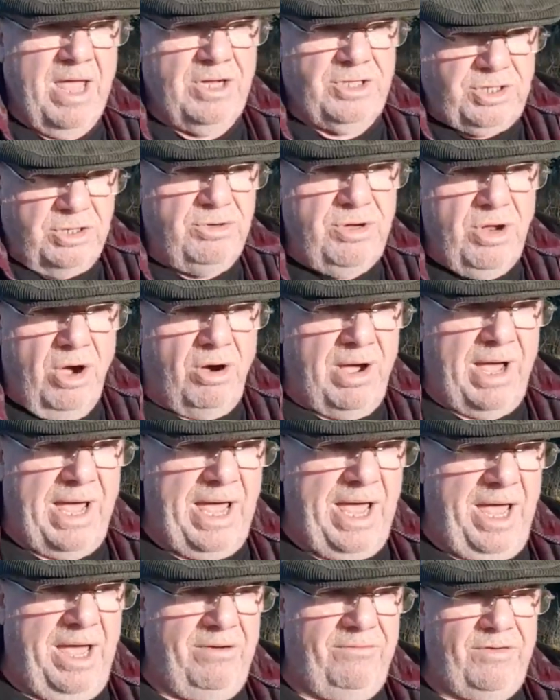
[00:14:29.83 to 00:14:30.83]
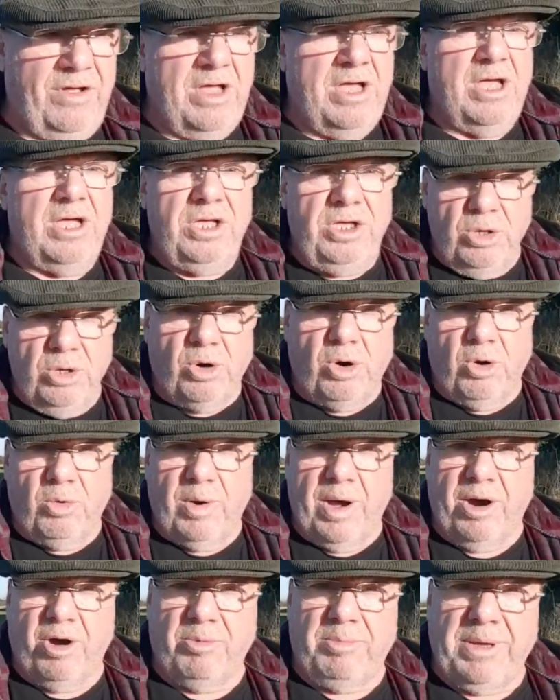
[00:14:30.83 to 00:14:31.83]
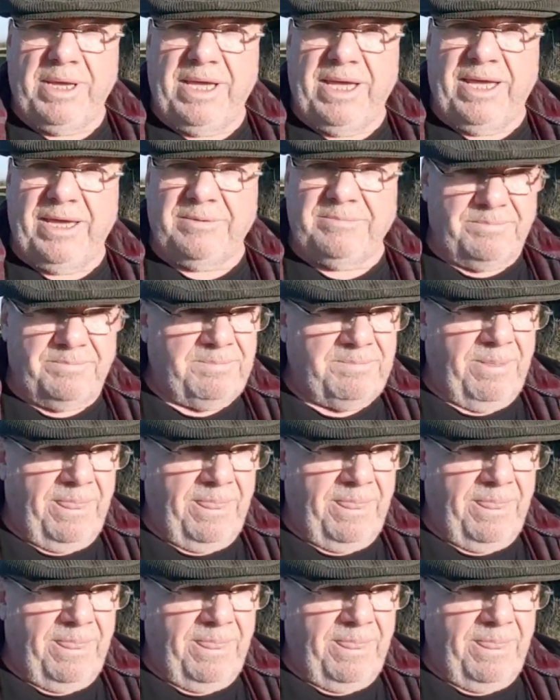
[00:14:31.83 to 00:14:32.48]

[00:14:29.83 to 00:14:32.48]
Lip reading: do not have your well-being